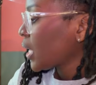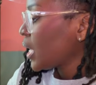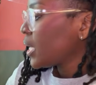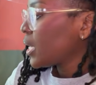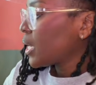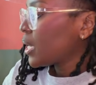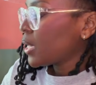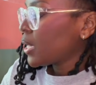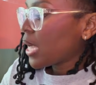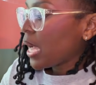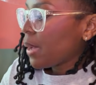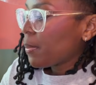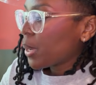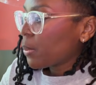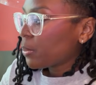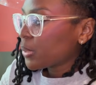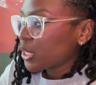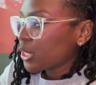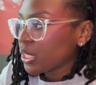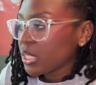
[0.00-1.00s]
yeah, got my
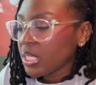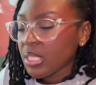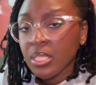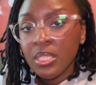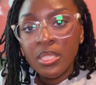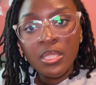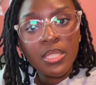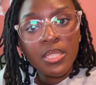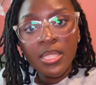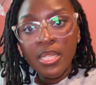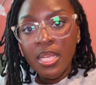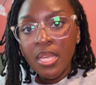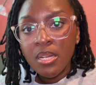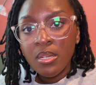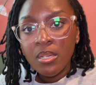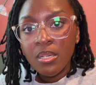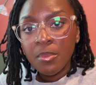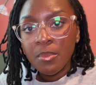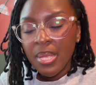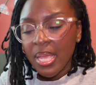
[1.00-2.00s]
machine set
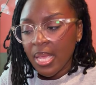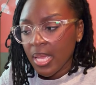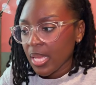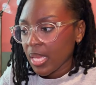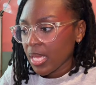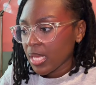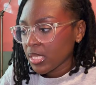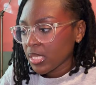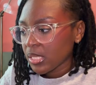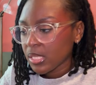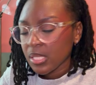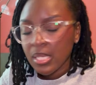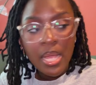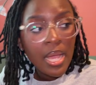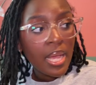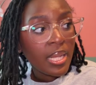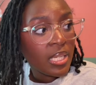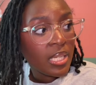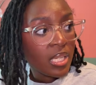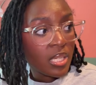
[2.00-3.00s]
up, and
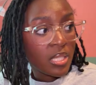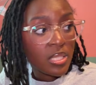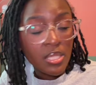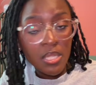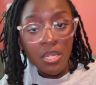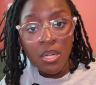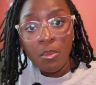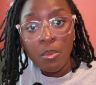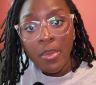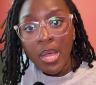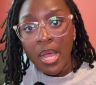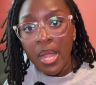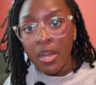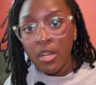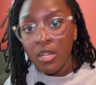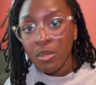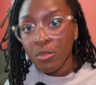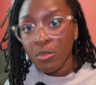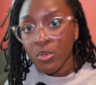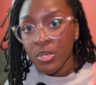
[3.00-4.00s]
I need to set up my
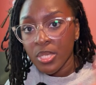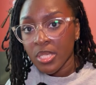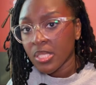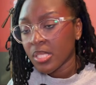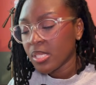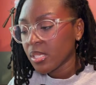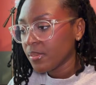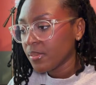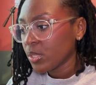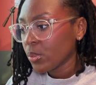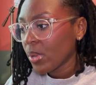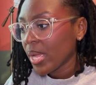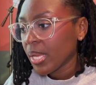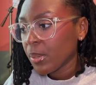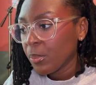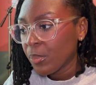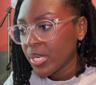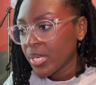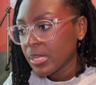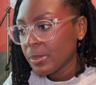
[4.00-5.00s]
ironing board and stuff so I
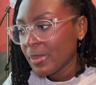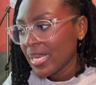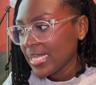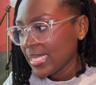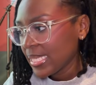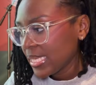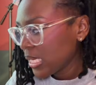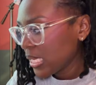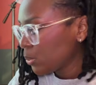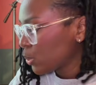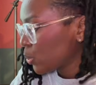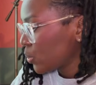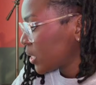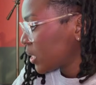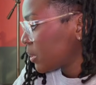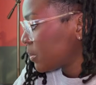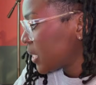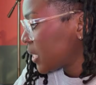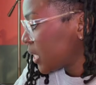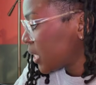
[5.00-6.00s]
can press my seams once
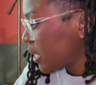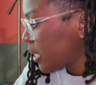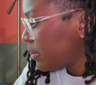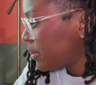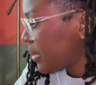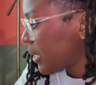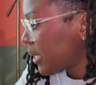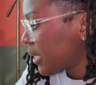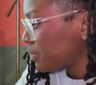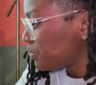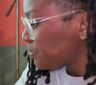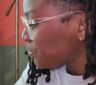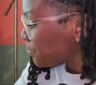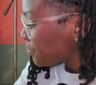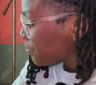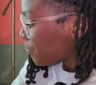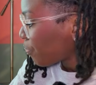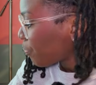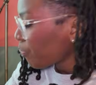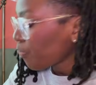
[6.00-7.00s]
I'm done. But
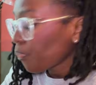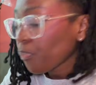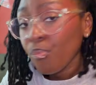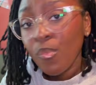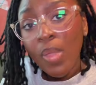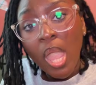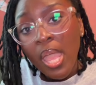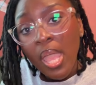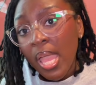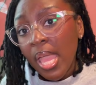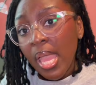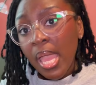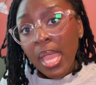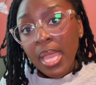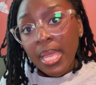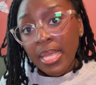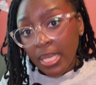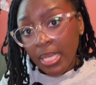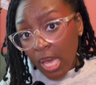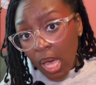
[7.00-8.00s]

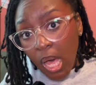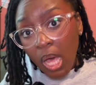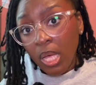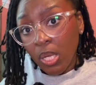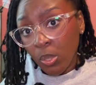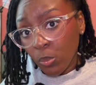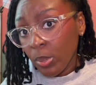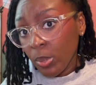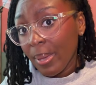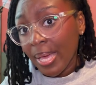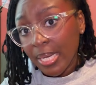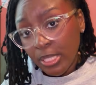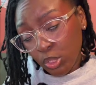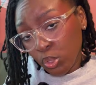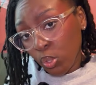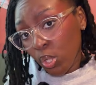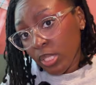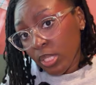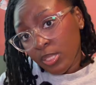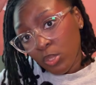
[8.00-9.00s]
yeah, we about to
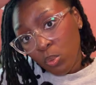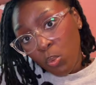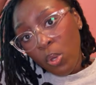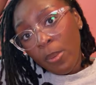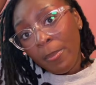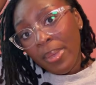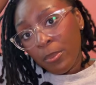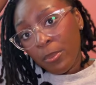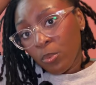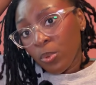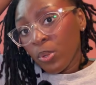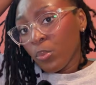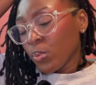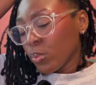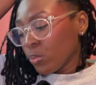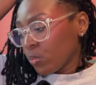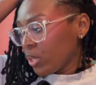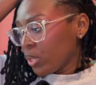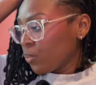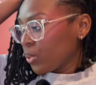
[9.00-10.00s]
start sewing, baby.
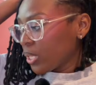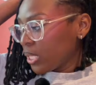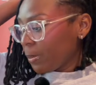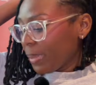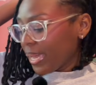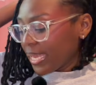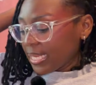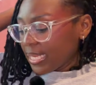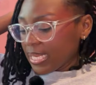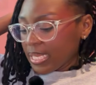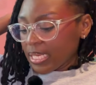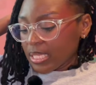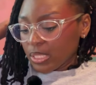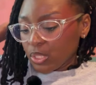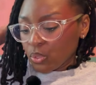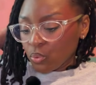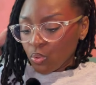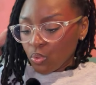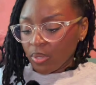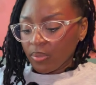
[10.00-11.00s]
We really about to get
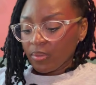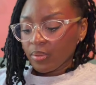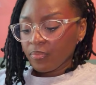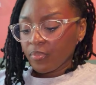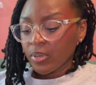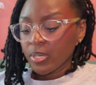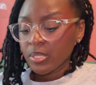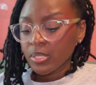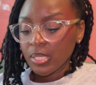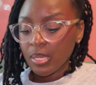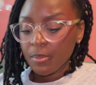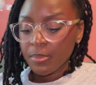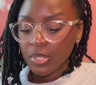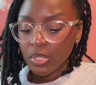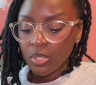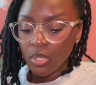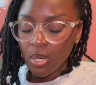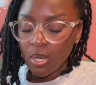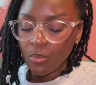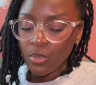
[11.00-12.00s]
into it. First, I'm gonna
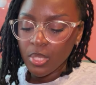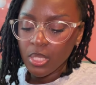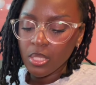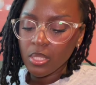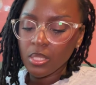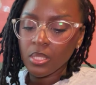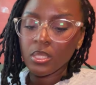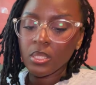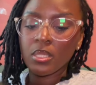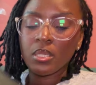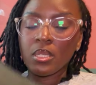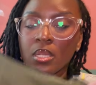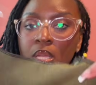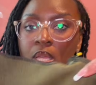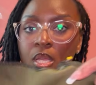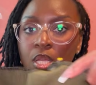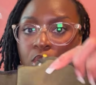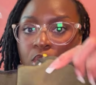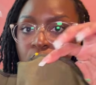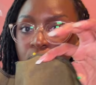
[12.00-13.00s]
start with the
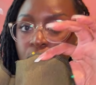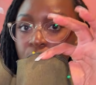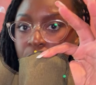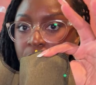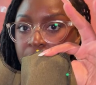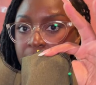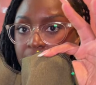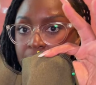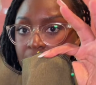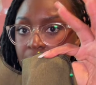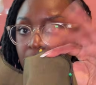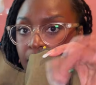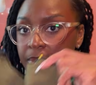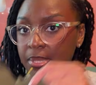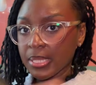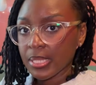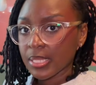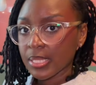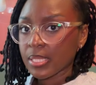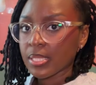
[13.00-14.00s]
shoulder
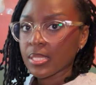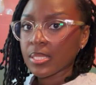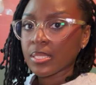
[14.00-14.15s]
seams.